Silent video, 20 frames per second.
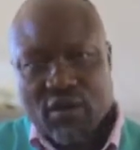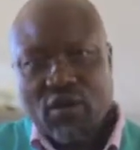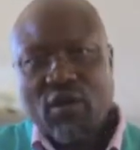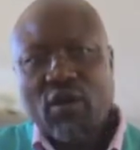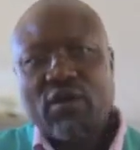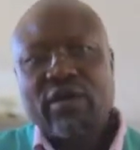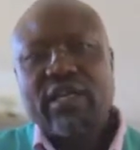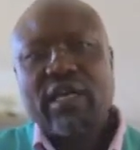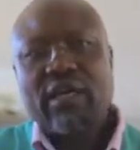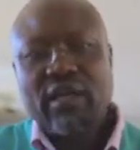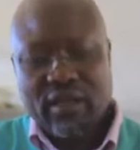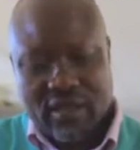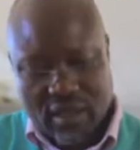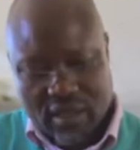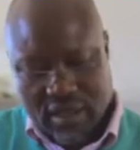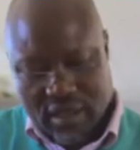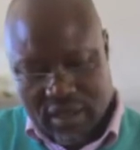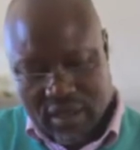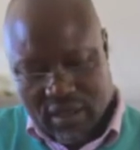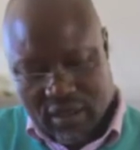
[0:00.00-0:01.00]
Okay,
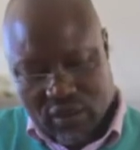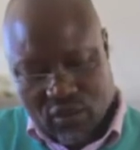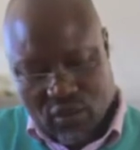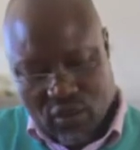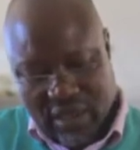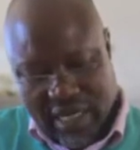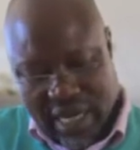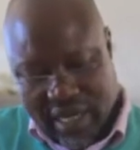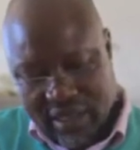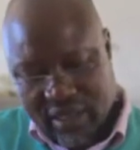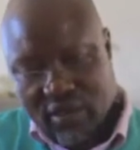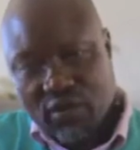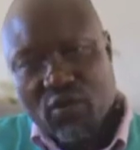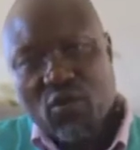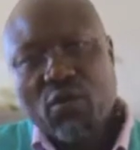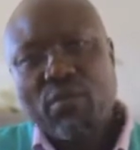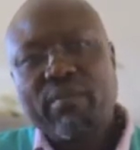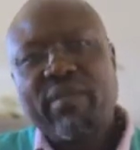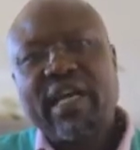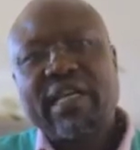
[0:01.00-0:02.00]
so that
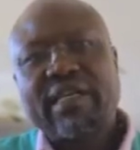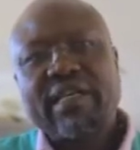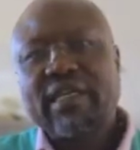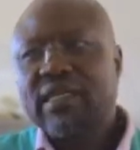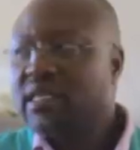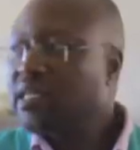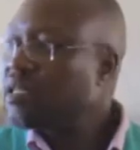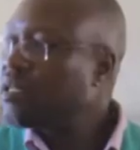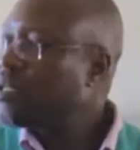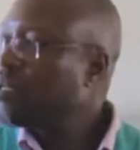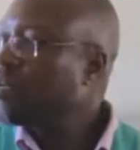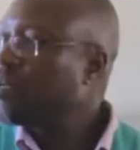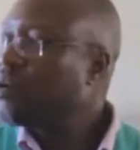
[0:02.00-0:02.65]
you make it